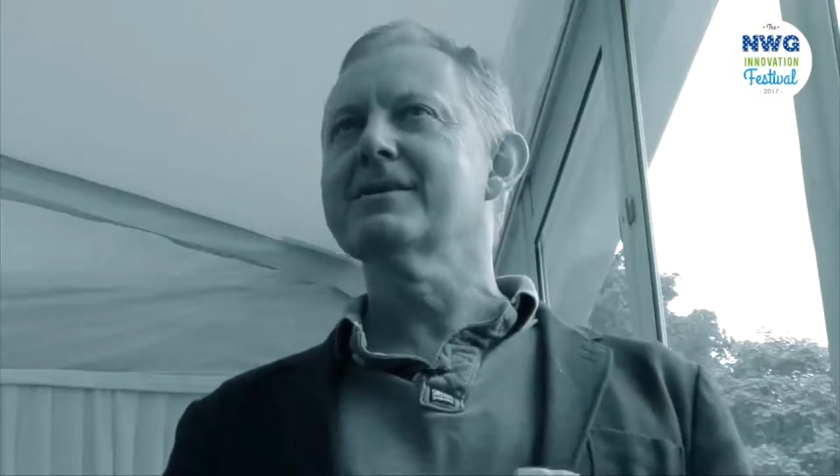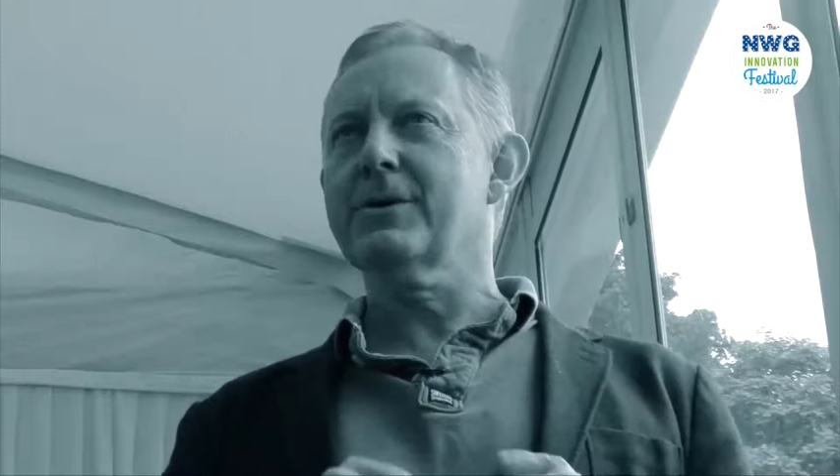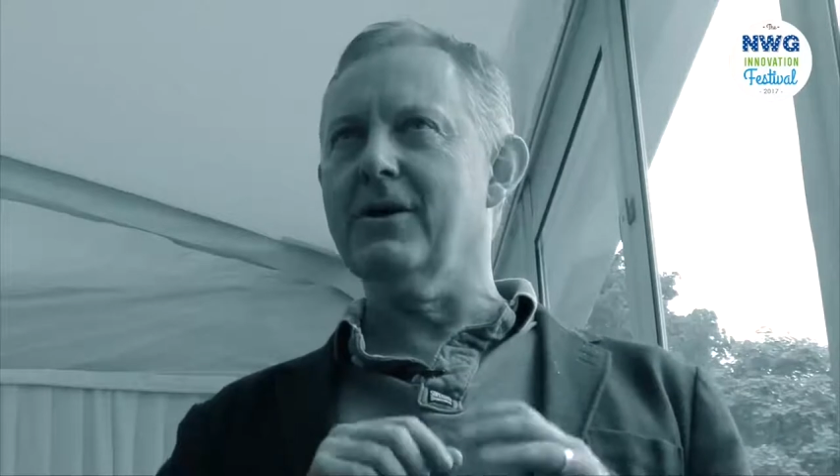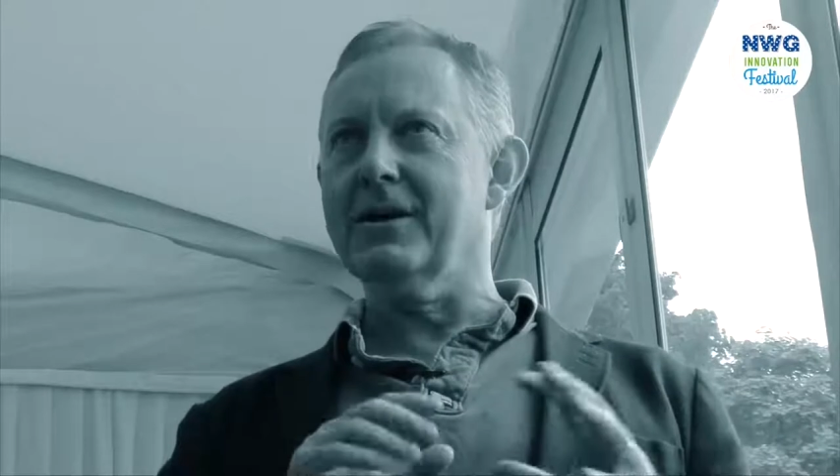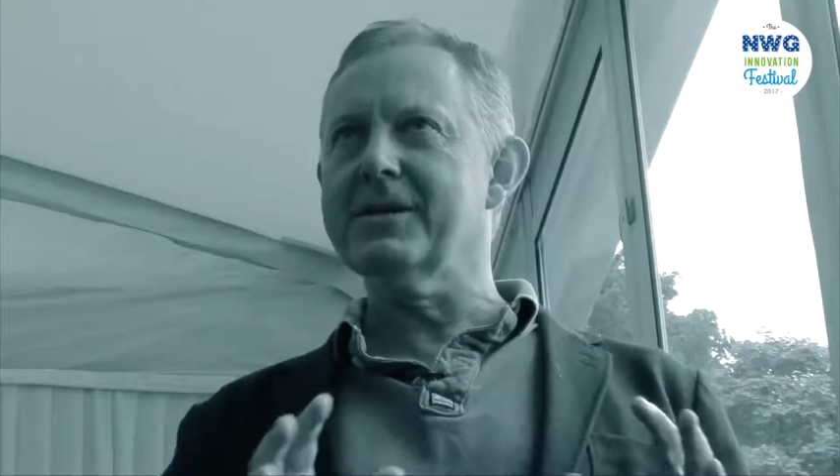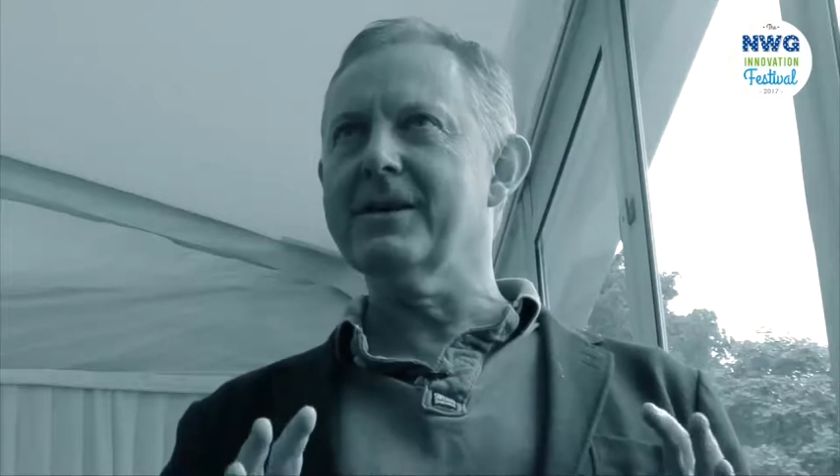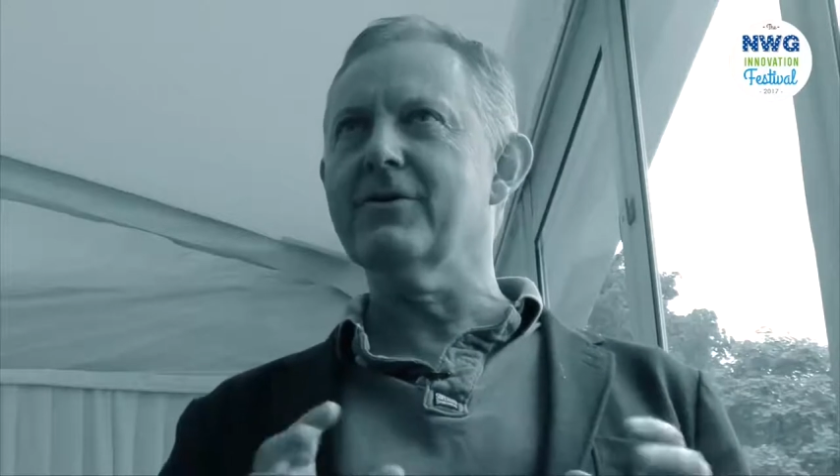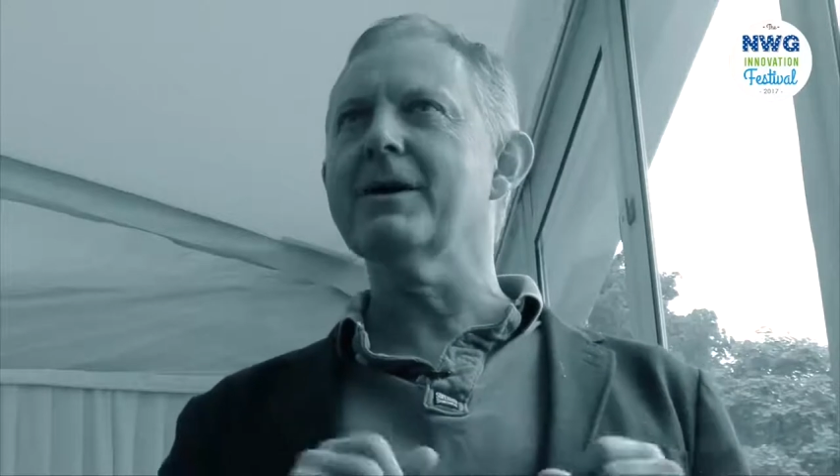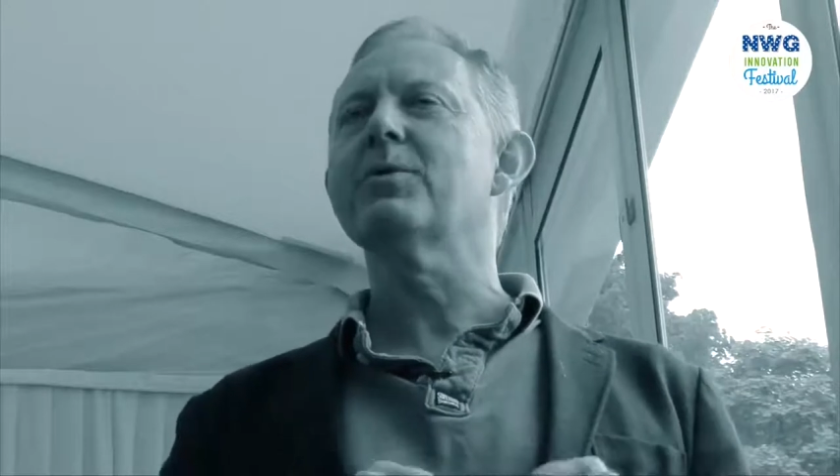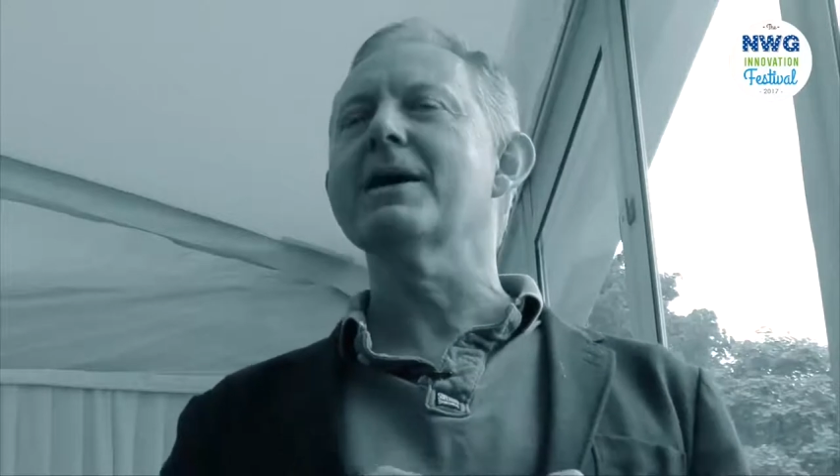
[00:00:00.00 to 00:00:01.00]
so we've got our
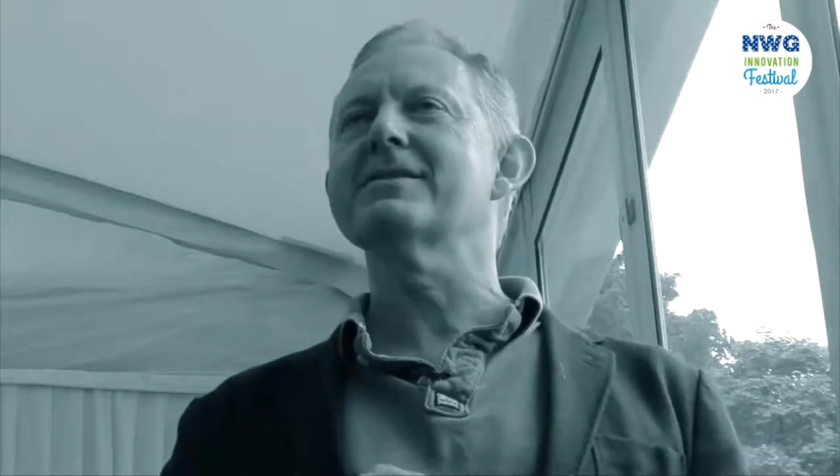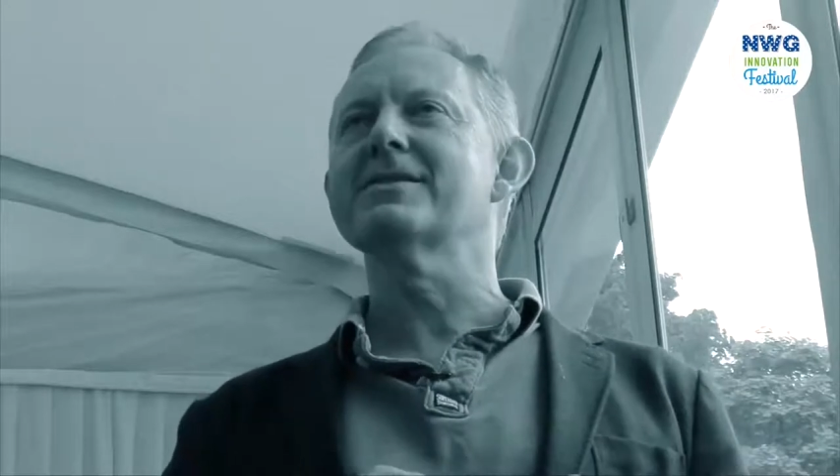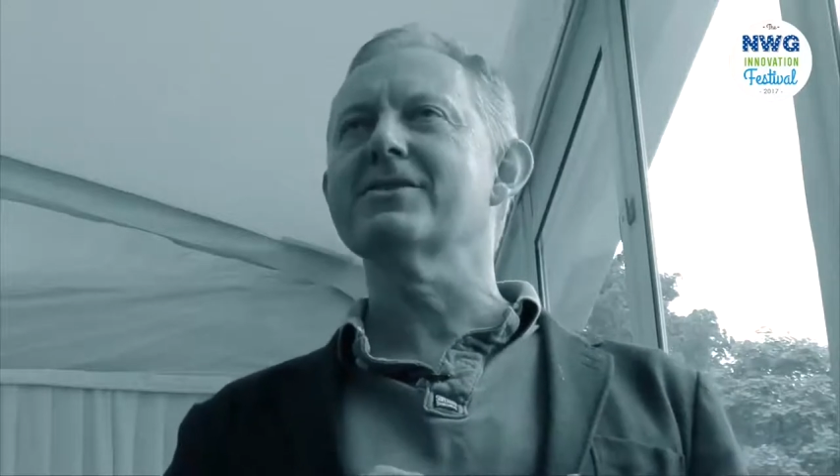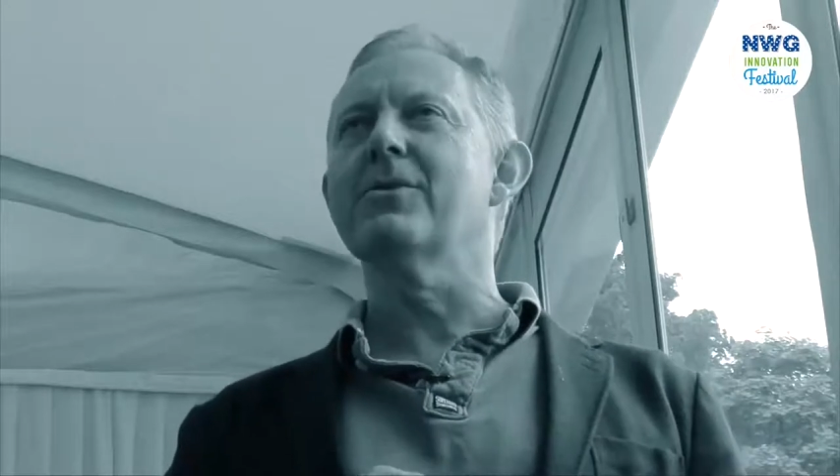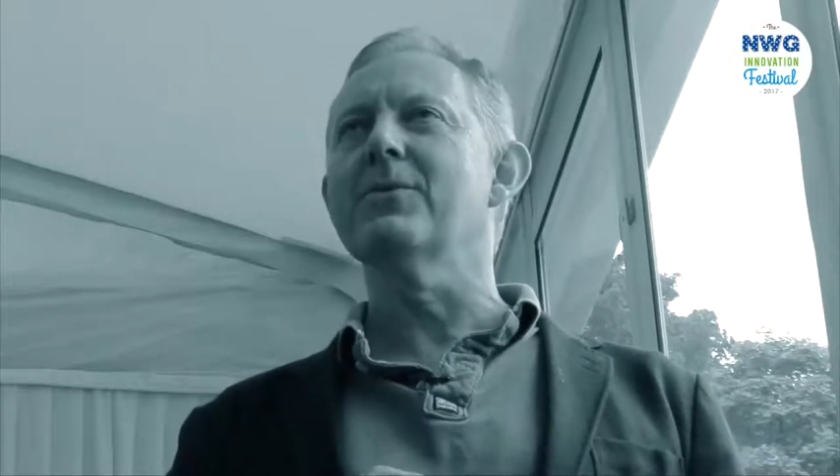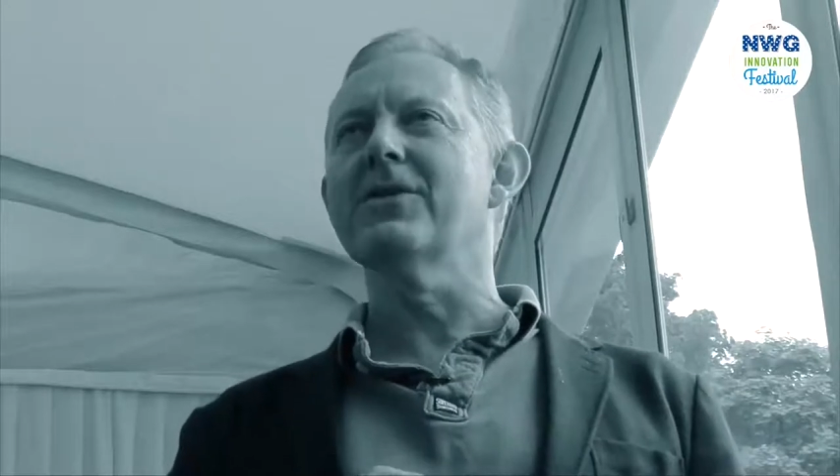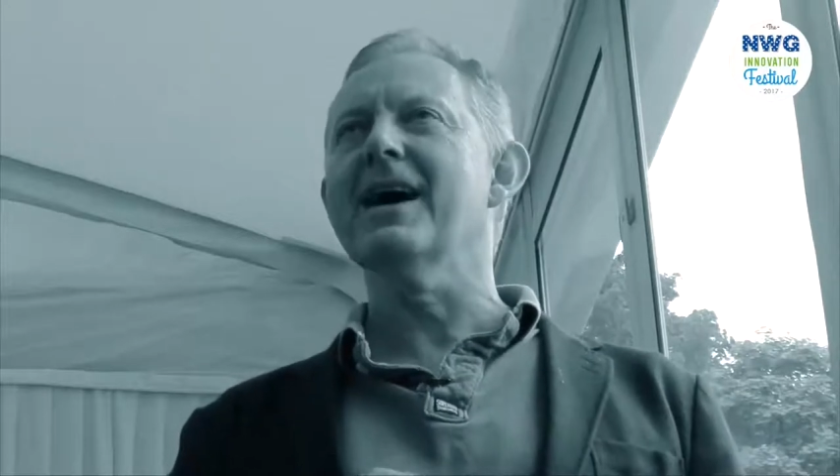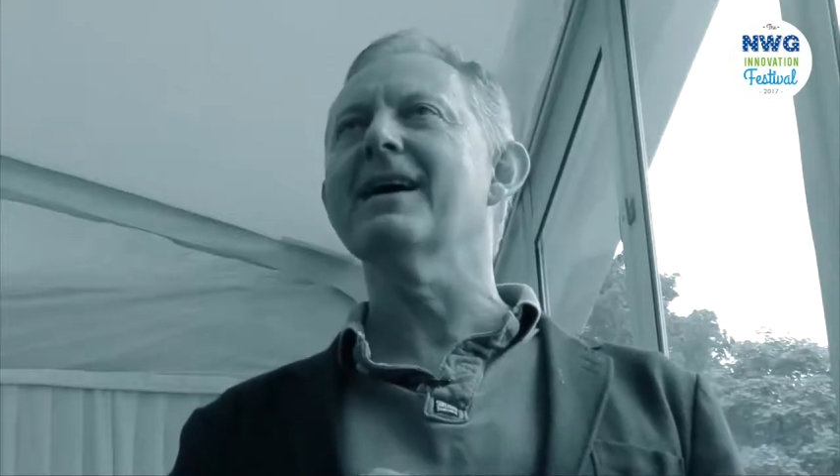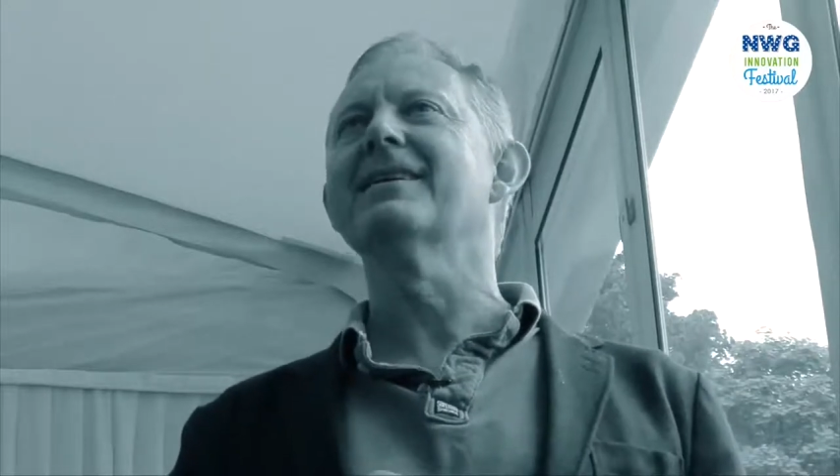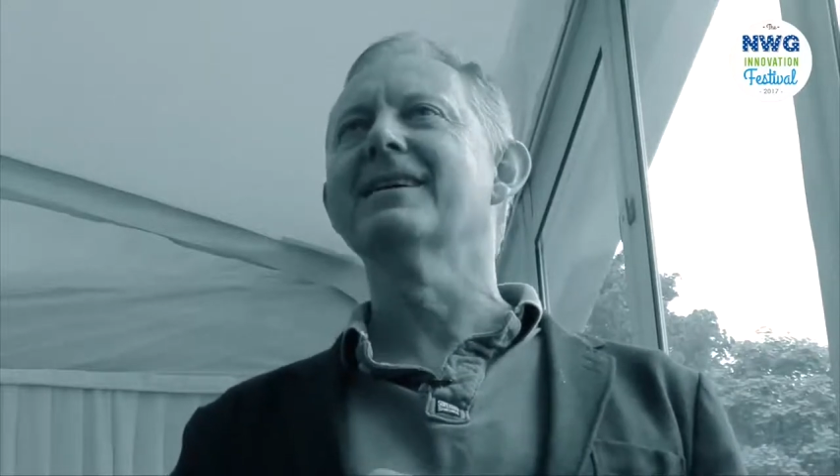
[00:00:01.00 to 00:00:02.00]
degree apprentices on with
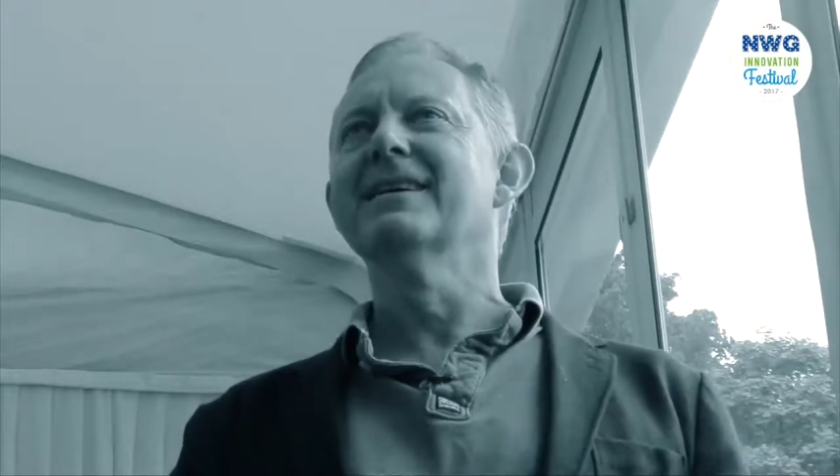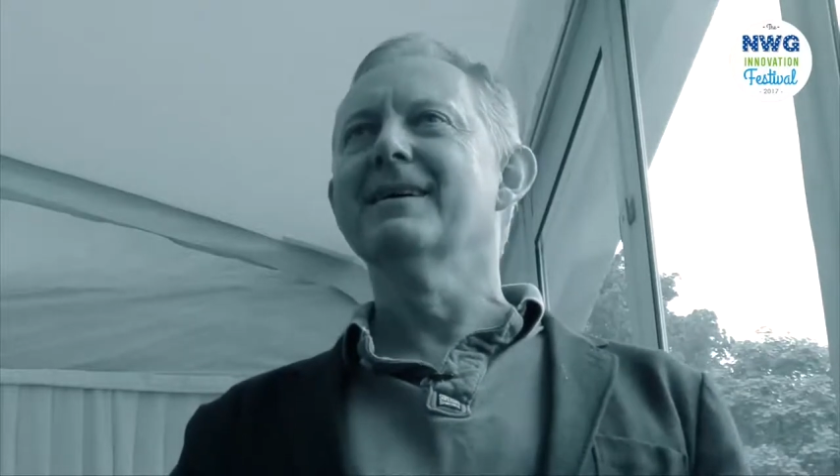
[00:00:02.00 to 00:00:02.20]
that,